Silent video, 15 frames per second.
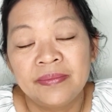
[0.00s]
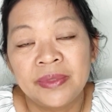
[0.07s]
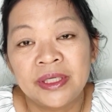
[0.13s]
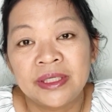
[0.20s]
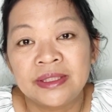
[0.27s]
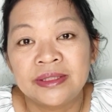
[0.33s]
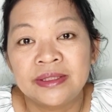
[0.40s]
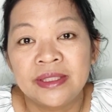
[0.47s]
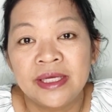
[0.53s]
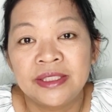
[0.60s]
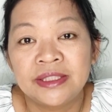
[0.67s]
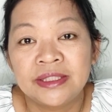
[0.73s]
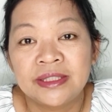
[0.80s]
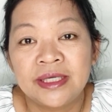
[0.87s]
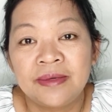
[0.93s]
because
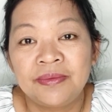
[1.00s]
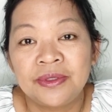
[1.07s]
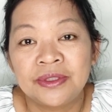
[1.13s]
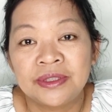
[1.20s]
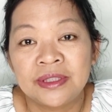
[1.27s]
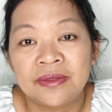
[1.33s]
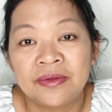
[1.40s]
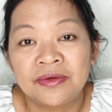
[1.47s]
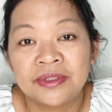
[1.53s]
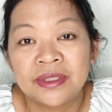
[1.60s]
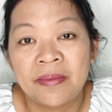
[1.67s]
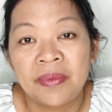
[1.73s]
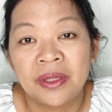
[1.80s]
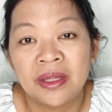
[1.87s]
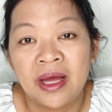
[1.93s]
they just keep using theirs
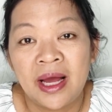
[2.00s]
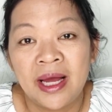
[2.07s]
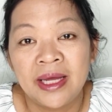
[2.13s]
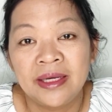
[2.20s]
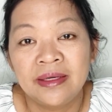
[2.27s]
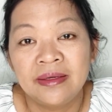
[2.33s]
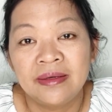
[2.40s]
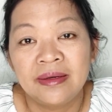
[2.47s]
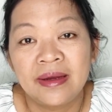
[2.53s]
up a lot,